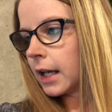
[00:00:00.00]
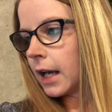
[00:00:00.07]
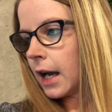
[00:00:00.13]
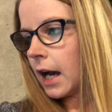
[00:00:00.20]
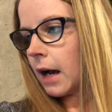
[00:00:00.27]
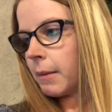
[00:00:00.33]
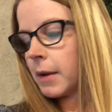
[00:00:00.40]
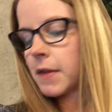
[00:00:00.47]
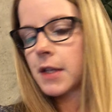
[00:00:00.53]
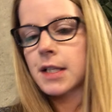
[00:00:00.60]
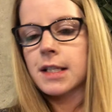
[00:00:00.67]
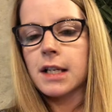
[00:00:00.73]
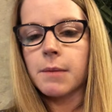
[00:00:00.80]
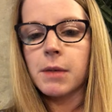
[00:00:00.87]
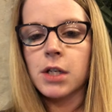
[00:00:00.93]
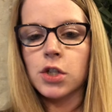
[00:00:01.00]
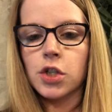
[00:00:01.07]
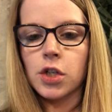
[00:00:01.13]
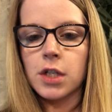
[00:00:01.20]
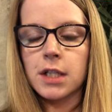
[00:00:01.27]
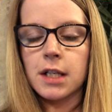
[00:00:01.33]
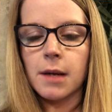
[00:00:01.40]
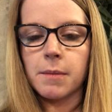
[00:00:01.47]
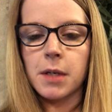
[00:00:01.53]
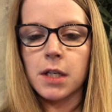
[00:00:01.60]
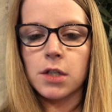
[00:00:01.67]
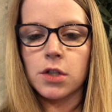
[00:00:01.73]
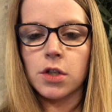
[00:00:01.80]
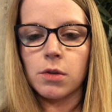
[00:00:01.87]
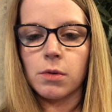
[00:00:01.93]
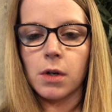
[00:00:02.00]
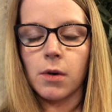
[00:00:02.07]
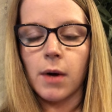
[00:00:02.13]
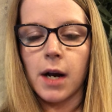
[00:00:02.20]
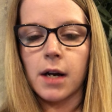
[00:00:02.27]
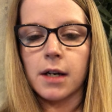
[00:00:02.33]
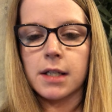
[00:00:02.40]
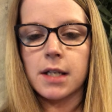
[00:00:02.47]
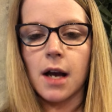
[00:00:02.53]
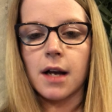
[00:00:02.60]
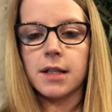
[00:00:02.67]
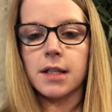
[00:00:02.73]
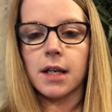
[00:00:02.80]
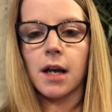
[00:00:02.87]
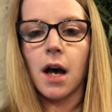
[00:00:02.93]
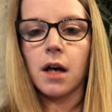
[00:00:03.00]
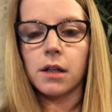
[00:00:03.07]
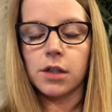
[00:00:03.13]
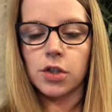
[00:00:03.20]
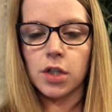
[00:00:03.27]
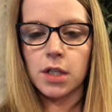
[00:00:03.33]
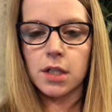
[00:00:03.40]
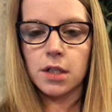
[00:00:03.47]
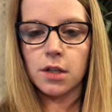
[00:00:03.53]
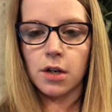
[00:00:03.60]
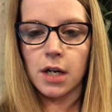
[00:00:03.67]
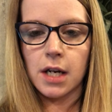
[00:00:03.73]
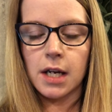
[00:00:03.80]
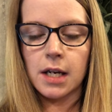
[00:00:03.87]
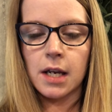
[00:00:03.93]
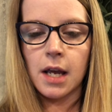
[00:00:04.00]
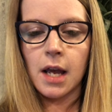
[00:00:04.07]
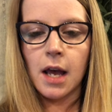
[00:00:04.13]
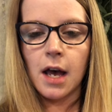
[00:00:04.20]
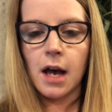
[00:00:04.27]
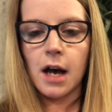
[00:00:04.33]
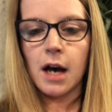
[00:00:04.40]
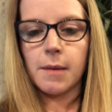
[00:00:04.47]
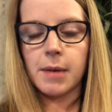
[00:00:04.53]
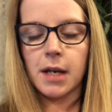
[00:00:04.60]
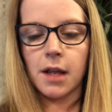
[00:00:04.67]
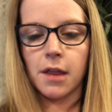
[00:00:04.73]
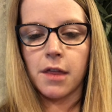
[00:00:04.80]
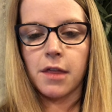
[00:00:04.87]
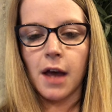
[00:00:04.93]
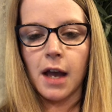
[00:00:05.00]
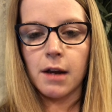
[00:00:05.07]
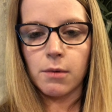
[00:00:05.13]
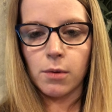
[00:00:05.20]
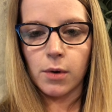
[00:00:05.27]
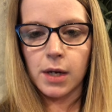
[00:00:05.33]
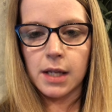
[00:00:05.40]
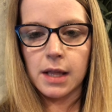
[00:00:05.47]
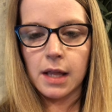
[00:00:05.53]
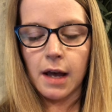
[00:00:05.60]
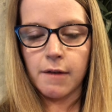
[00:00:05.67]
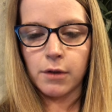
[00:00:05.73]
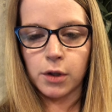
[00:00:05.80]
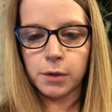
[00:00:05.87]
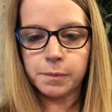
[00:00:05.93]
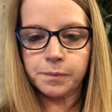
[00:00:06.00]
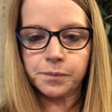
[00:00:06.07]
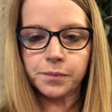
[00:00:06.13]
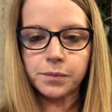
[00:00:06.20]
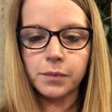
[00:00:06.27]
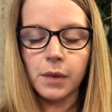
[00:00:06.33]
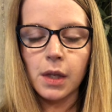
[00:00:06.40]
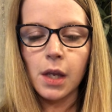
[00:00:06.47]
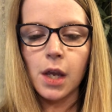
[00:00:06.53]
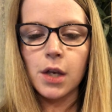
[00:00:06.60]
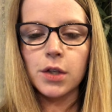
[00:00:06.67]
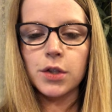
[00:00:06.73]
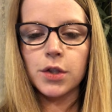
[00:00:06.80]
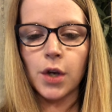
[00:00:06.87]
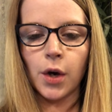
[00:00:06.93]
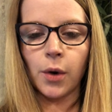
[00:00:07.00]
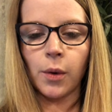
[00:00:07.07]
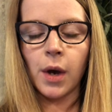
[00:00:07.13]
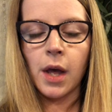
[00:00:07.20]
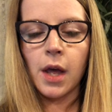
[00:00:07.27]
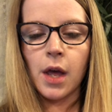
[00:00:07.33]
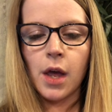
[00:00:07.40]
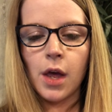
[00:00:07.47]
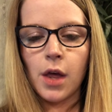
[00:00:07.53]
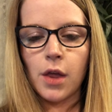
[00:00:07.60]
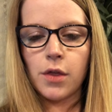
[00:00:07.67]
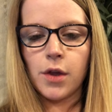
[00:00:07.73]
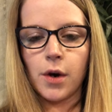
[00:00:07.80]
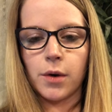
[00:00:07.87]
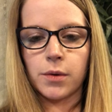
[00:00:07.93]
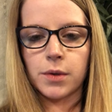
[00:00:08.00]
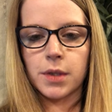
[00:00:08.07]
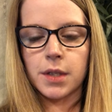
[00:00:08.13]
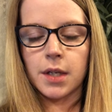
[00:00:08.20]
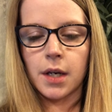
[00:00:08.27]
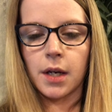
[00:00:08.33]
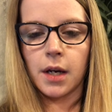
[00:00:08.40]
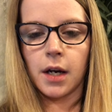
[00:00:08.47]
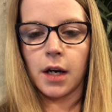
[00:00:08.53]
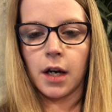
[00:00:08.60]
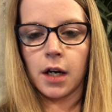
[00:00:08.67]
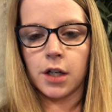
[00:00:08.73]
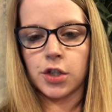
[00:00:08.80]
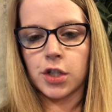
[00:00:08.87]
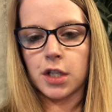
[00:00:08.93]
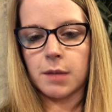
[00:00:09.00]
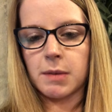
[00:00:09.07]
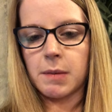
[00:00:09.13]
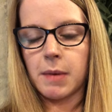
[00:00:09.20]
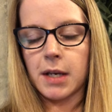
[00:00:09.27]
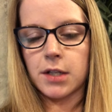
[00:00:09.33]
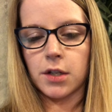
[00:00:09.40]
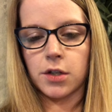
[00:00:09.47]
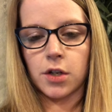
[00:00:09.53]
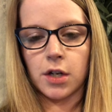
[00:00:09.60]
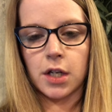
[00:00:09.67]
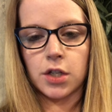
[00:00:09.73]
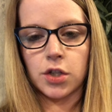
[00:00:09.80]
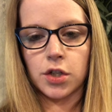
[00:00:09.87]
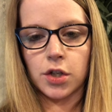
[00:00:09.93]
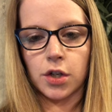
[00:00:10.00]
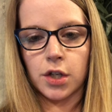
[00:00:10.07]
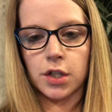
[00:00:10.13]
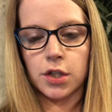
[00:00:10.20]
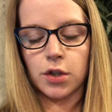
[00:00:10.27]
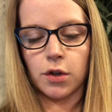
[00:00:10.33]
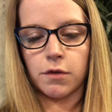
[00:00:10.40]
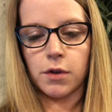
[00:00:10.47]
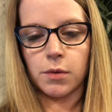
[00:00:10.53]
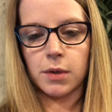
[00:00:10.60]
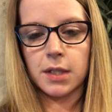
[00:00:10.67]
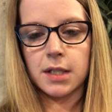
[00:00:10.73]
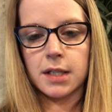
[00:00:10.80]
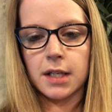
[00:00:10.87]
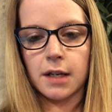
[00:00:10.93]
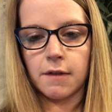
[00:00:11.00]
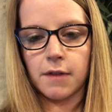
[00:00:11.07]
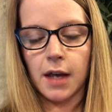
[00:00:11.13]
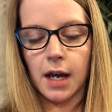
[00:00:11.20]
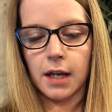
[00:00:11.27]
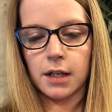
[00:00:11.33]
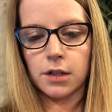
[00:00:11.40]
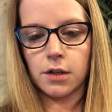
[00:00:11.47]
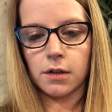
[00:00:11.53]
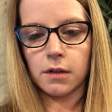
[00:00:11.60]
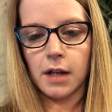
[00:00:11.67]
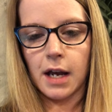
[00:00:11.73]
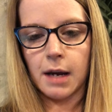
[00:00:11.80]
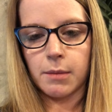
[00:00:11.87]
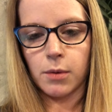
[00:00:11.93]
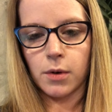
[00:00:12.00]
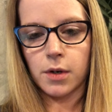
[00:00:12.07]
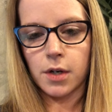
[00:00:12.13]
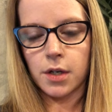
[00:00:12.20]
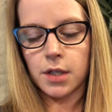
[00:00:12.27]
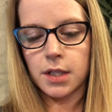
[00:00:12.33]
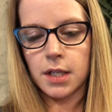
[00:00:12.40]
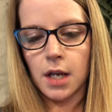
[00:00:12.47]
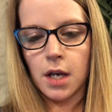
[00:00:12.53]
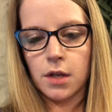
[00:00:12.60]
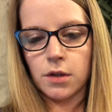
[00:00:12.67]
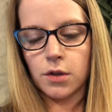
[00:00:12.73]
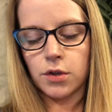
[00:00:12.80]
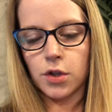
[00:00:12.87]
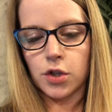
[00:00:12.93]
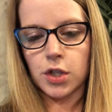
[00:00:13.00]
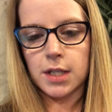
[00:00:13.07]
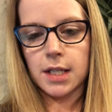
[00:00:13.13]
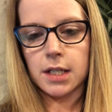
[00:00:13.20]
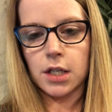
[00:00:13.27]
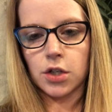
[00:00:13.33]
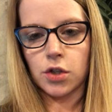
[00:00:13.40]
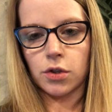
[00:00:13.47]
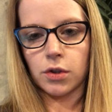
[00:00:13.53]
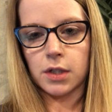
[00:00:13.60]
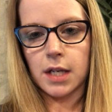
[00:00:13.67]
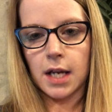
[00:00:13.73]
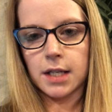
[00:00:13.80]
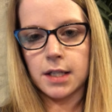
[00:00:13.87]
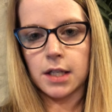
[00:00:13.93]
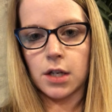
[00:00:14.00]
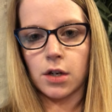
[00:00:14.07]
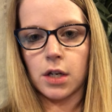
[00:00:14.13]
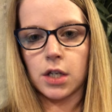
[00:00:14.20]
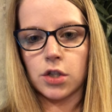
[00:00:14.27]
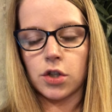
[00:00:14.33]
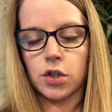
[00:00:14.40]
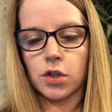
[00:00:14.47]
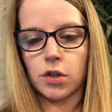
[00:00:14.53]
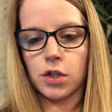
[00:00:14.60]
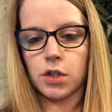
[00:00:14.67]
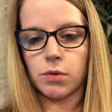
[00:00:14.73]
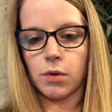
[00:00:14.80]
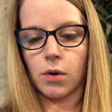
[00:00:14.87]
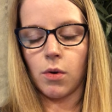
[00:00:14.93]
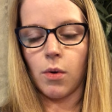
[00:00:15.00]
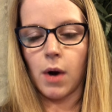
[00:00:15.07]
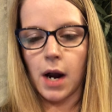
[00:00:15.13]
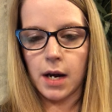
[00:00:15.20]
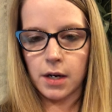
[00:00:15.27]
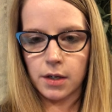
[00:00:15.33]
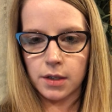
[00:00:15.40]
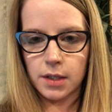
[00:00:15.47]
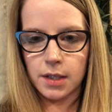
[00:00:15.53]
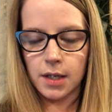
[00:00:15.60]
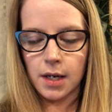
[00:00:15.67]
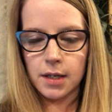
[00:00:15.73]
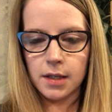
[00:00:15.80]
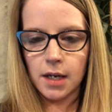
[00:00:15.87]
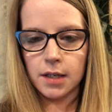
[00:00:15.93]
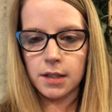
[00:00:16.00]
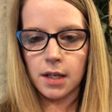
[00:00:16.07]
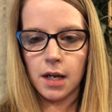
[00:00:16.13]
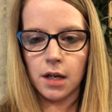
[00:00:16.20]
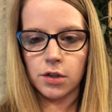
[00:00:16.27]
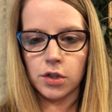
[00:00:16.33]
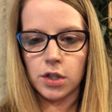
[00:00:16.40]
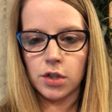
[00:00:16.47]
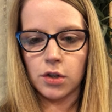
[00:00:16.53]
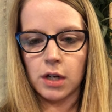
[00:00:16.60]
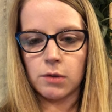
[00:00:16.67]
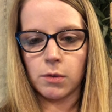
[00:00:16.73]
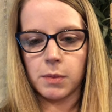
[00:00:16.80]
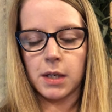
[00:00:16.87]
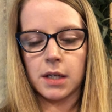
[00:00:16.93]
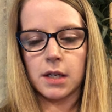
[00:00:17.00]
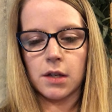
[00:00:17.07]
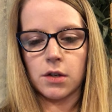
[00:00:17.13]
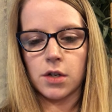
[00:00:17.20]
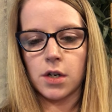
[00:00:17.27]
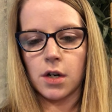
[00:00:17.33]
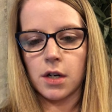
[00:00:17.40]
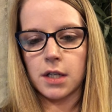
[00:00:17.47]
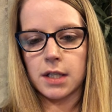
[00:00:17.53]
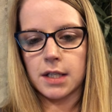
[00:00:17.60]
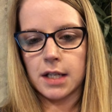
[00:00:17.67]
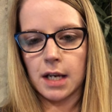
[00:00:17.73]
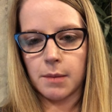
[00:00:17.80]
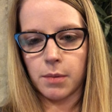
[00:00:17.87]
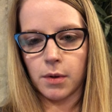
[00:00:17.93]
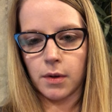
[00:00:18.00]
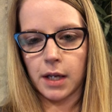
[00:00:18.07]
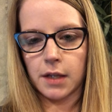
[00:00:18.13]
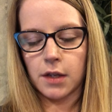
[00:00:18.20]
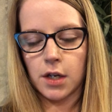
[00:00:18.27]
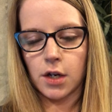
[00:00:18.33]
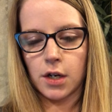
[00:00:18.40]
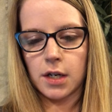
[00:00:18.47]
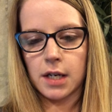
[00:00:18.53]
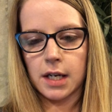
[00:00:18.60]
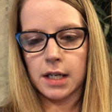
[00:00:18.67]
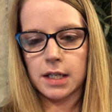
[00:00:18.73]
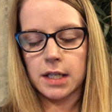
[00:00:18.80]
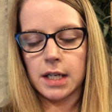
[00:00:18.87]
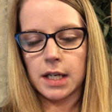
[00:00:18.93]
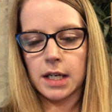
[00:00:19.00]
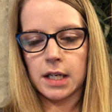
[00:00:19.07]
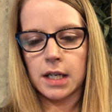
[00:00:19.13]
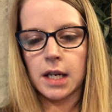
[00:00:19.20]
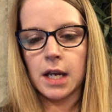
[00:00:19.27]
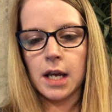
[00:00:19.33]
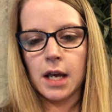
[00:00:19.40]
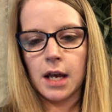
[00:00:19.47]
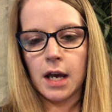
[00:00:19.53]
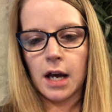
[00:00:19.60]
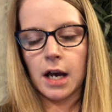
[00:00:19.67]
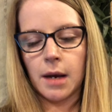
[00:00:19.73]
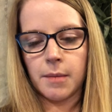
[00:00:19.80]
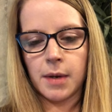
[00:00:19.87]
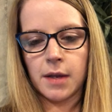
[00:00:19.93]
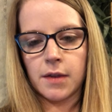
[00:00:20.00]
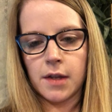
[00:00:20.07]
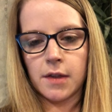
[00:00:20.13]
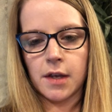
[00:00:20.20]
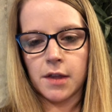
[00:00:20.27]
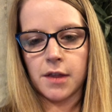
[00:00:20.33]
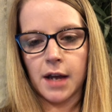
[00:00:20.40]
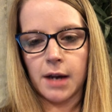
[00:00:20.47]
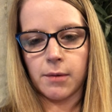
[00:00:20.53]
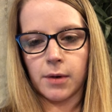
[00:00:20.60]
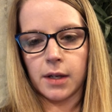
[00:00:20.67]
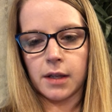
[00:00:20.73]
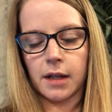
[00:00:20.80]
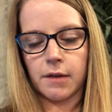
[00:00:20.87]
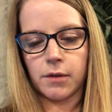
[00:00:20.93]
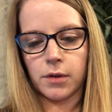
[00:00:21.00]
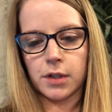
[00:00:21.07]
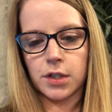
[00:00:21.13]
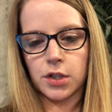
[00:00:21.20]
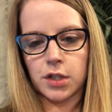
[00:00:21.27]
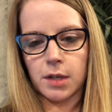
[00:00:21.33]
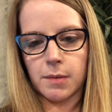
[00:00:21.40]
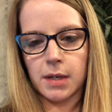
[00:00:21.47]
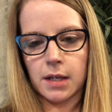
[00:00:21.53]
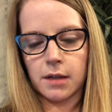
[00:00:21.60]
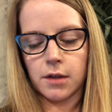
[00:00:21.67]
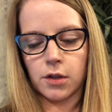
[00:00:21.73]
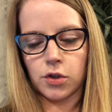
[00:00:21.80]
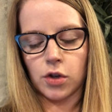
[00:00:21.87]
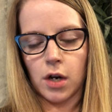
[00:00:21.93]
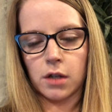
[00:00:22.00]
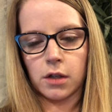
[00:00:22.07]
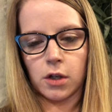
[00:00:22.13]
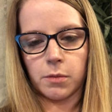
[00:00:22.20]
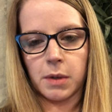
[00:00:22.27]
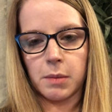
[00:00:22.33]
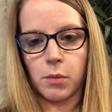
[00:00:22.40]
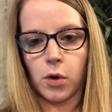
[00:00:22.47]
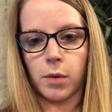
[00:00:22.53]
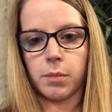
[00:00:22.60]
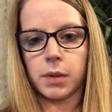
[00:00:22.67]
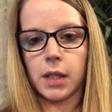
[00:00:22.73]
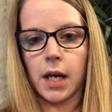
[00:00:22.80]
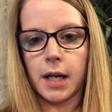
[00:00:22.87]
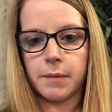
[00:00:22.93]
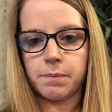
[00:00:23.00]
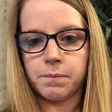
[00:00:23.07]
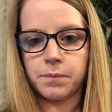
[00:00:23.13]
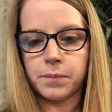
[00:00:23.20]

And then some insurance companies do require a toxicology screen and a thyroid level. So those are just going to be based on your insurance. So if you receive that in your lab orders, those are just additional tests that your insurance requires. Toxicology screen will be another urine sample like the urine nicotine. And then the thyroid level is just going to be, they'll draw a little bit more blood.